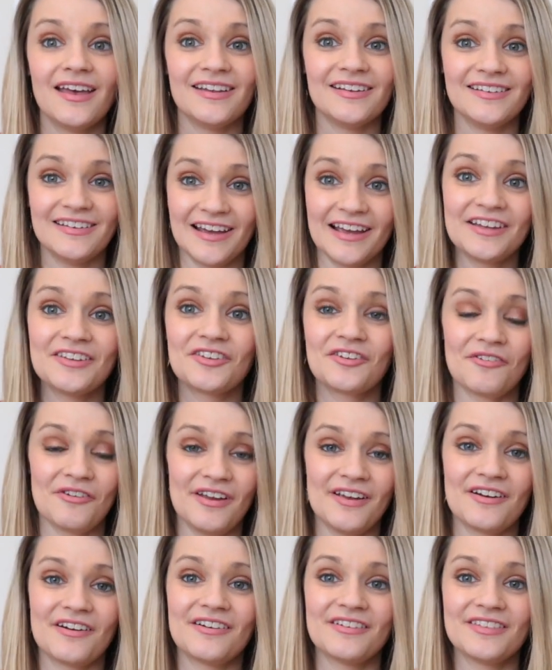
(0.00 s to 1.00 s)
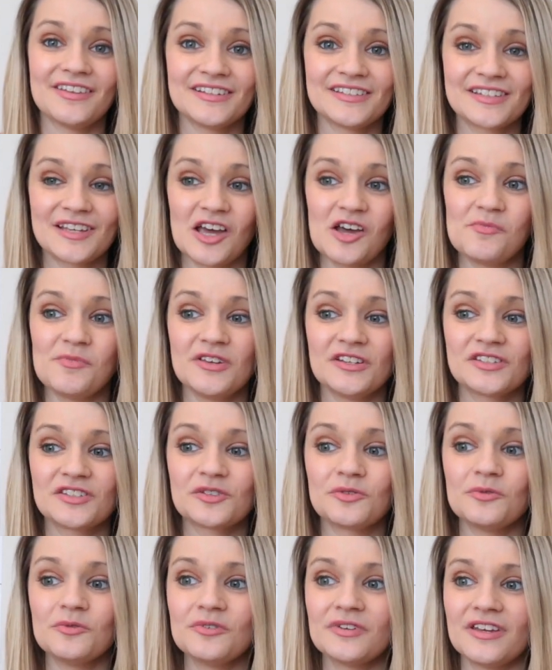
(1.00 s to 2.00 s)
9th grader this coming
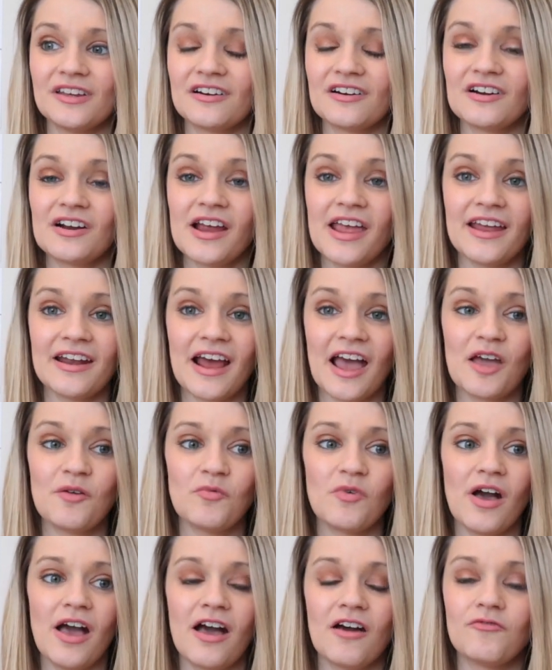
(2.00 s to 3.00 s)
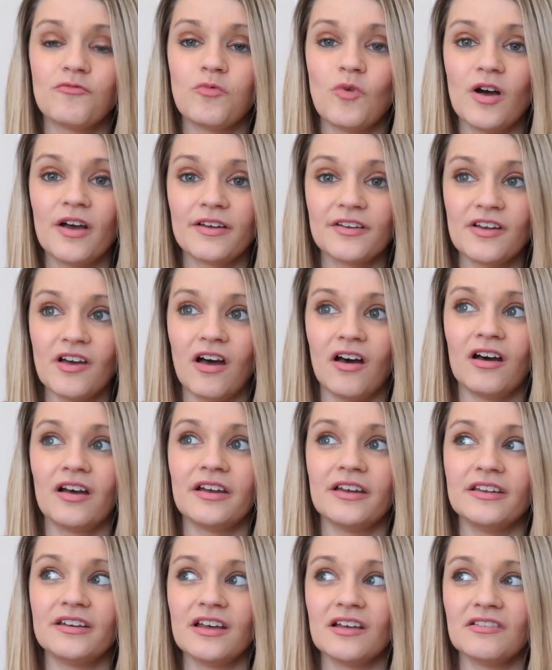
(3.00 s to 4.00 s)
school year, and I will have one
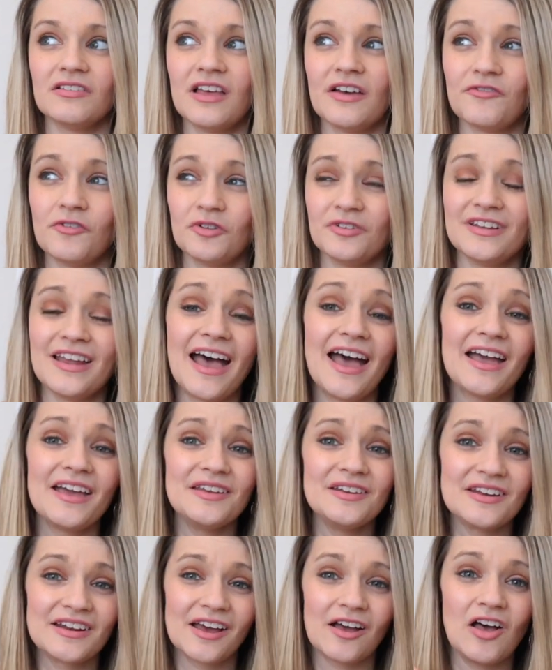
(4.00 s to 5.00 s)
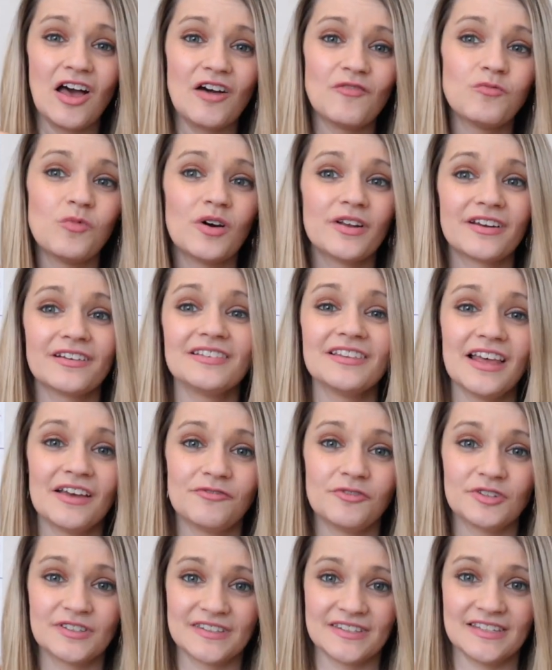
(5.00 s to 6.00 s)
on level 9 and I'll have one on
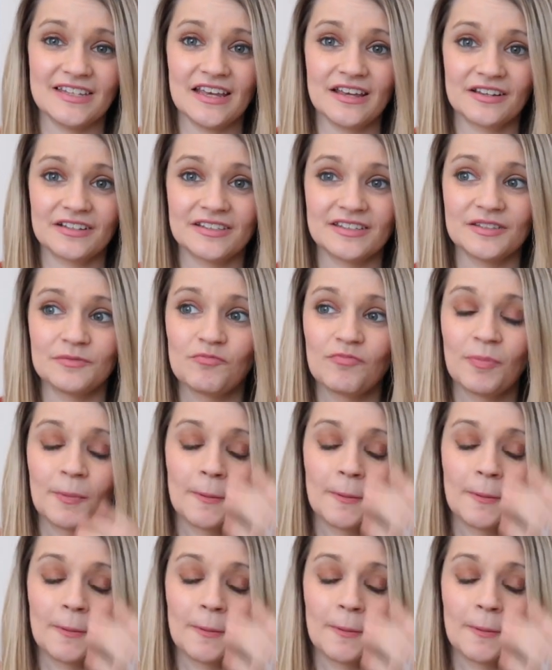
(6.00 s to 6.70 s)
level 6.